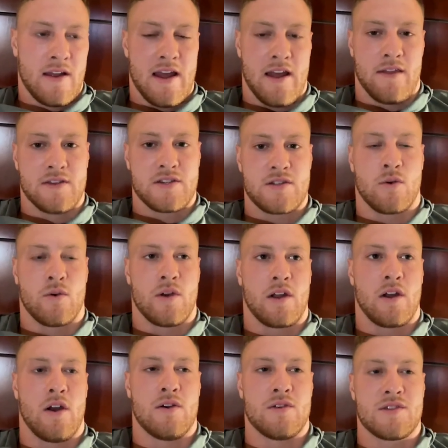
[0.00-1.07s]
And the story
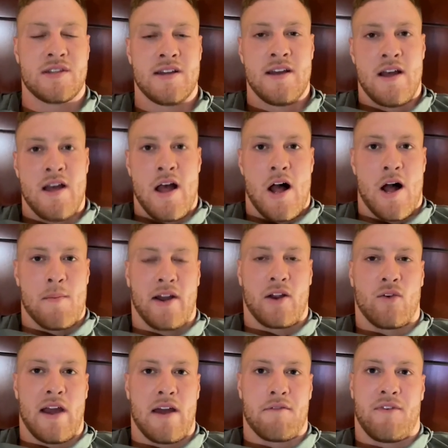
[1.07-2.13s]
goes, my
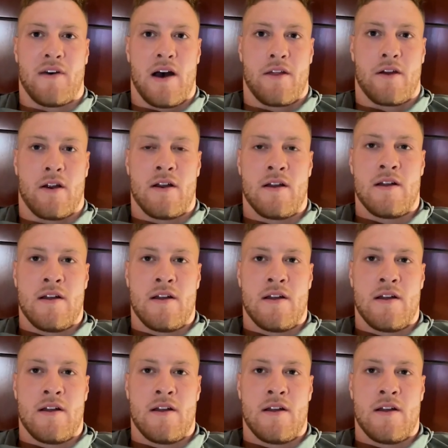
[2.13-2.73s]
grandfather